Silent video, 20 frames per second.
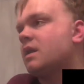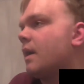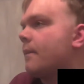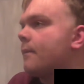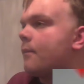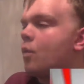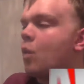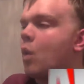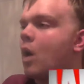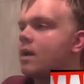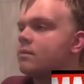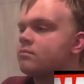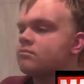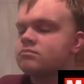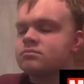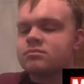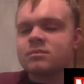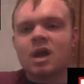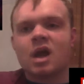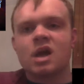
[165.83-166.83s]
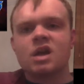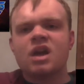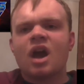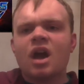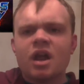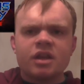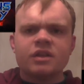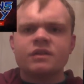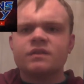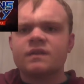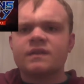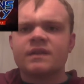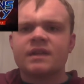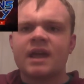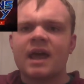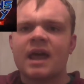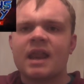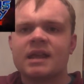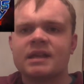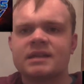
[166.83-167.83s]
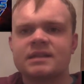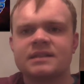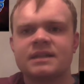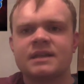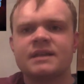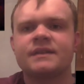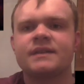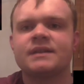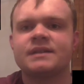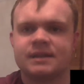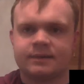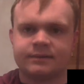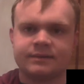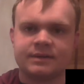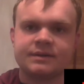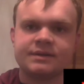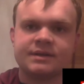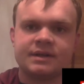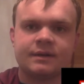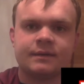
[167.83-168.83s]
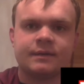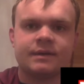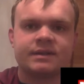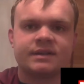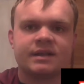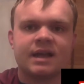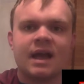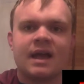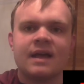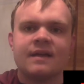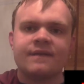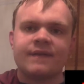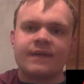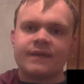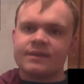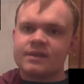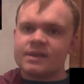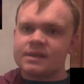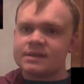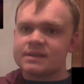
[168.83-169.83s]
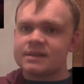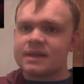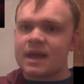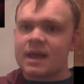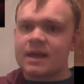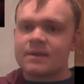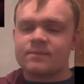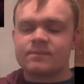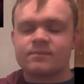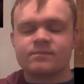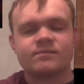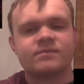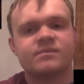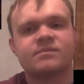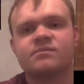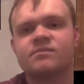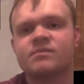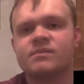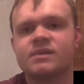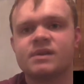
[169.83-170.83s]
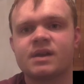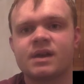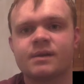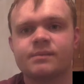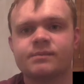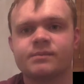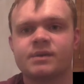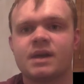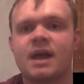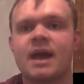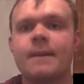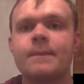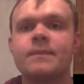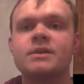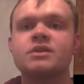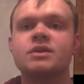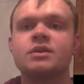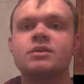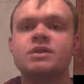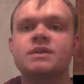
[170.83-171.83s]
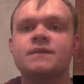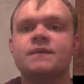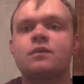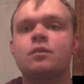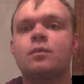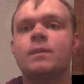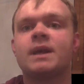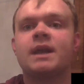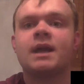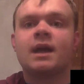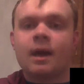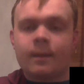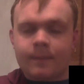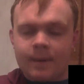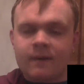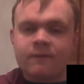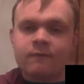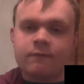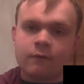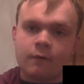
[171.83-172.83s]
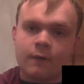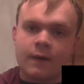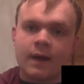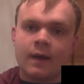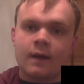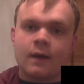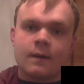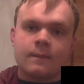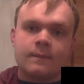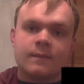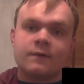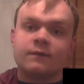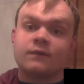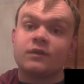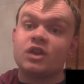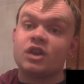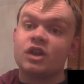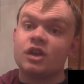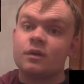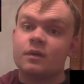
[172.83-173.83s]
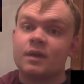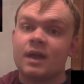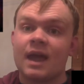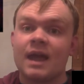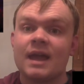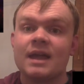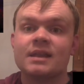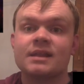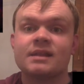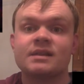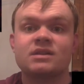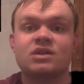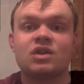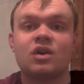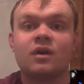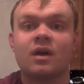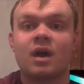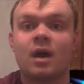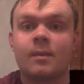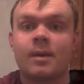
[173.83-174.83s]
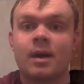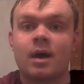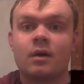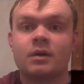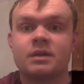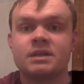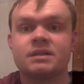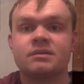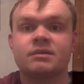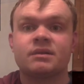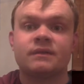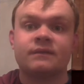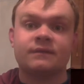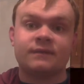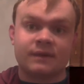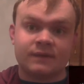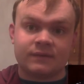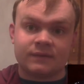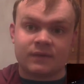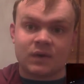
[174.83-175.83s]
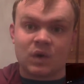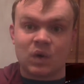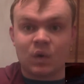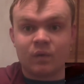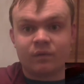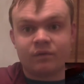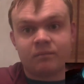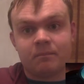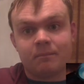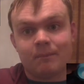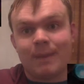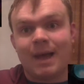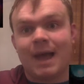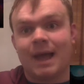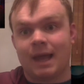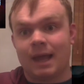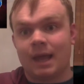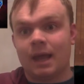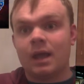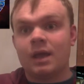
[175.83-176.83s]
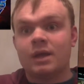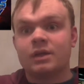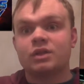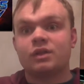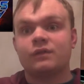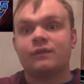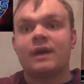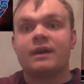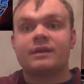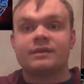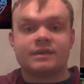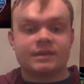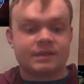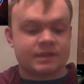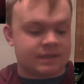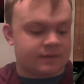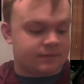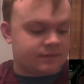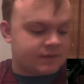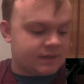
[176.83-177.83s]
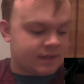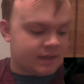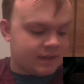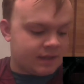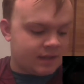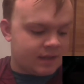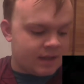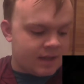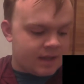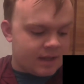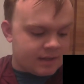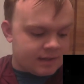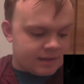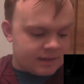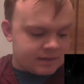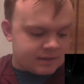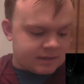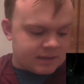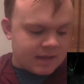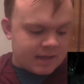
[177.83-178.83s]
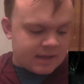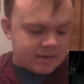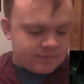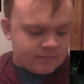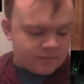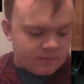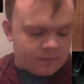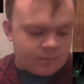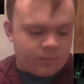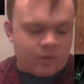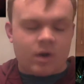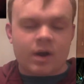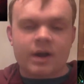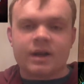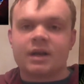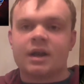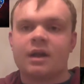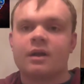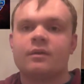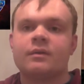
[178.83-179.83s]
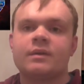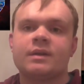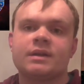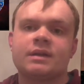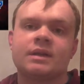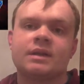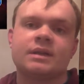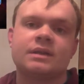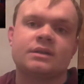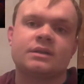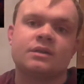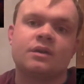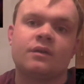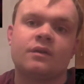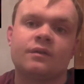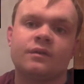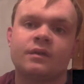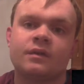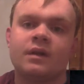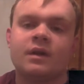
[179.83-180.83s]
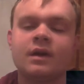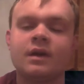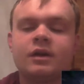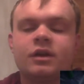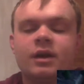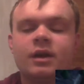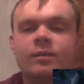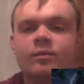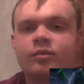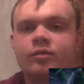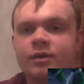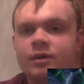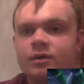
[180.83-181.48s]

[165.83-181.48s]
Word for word: Number 1, Guardians of the Galaxy, the Telltale Series. Now this game, episodes have already come out for it, but for the UK it does not come out until the 5th of May 2017. This game, from what I know, is on, you can